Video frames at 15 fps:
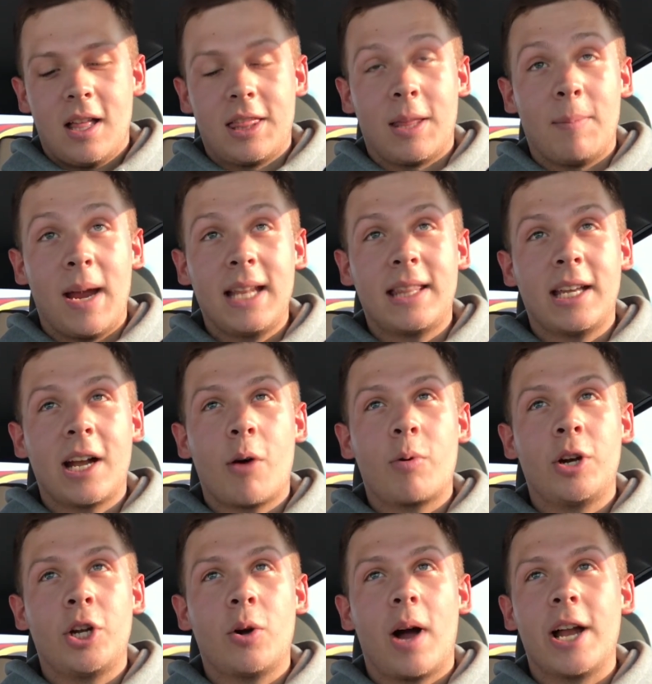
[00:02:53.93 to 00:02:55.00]
The main thing I
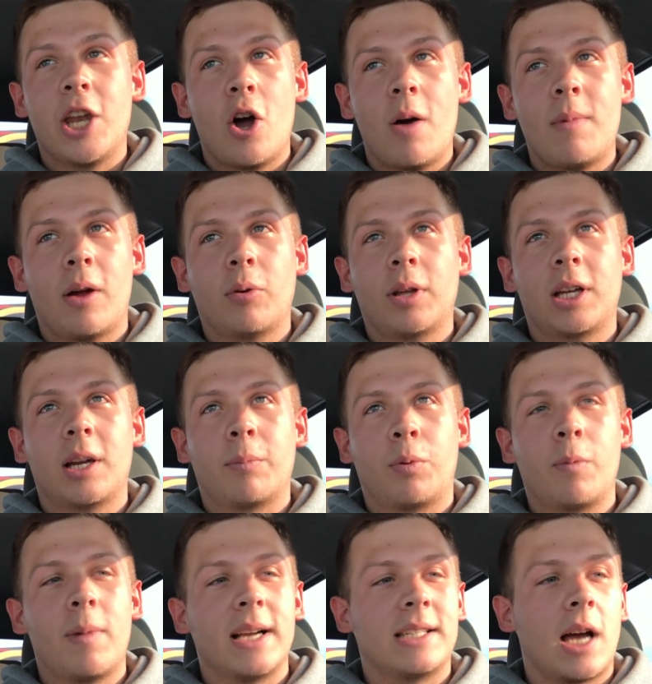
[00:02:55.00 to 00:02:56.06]
want to do, I know I'm not really going to
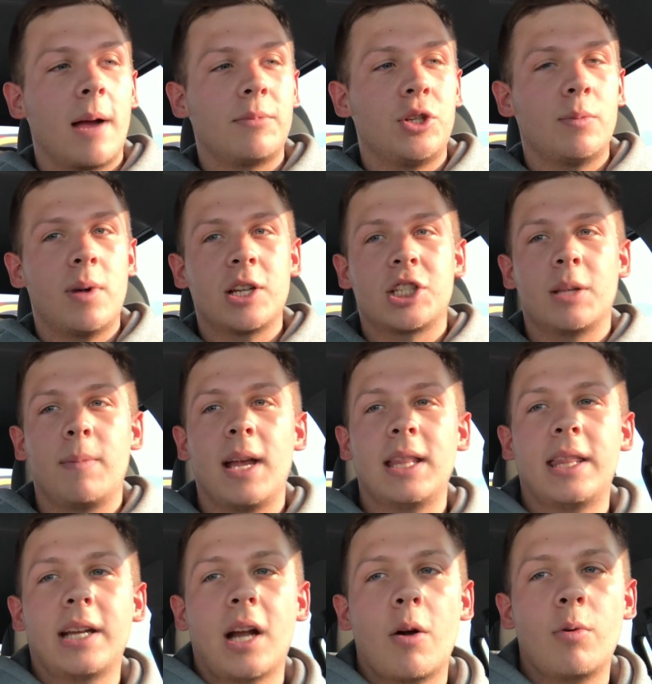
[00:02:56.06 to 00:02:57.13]
improve my time too much. The
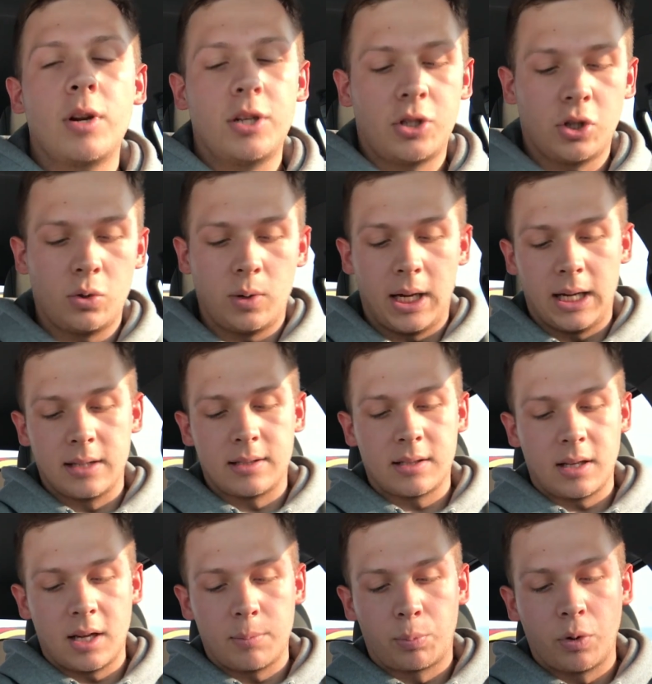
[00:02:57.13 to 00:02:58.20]
main thing I want to do
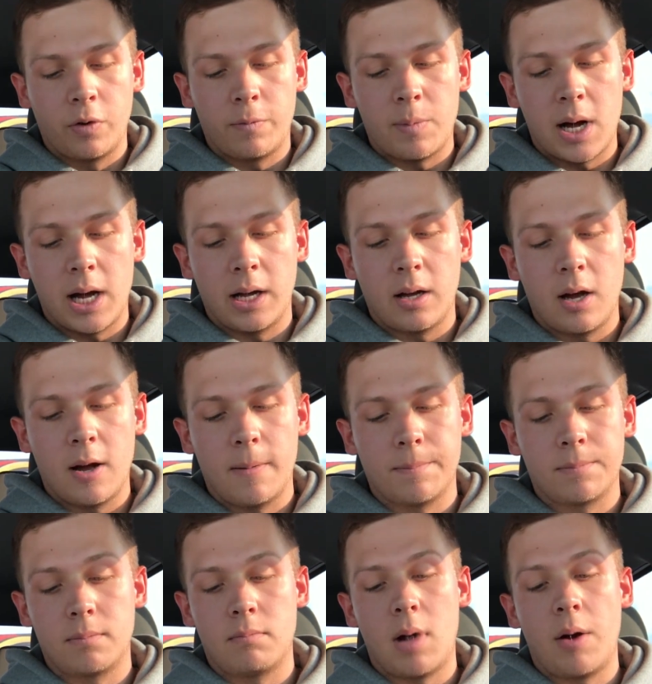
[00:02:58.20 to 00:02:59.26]
is improve my
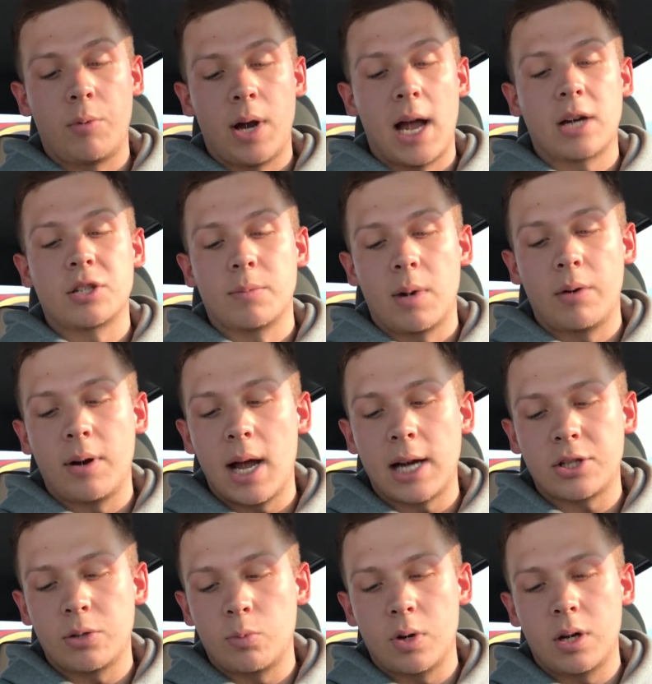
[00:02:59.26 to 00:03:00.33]
my reaction. My
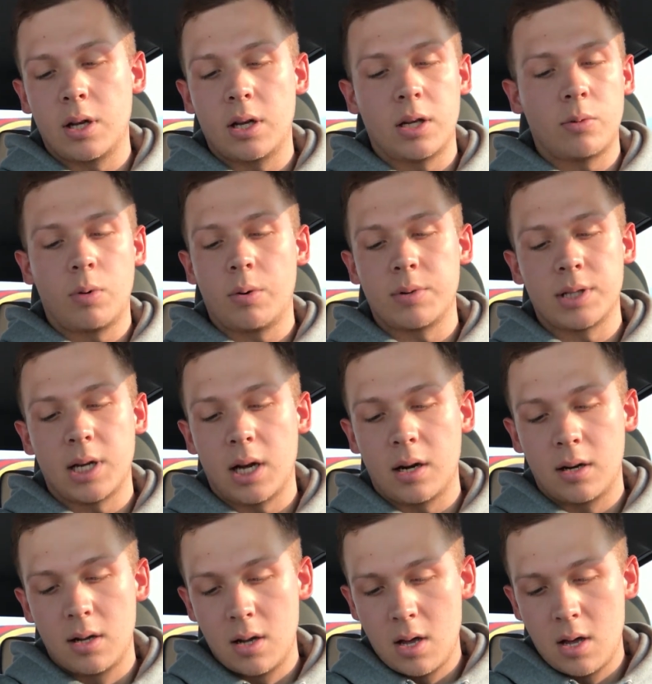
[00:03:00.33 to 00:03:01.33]
reaction was, where was it at?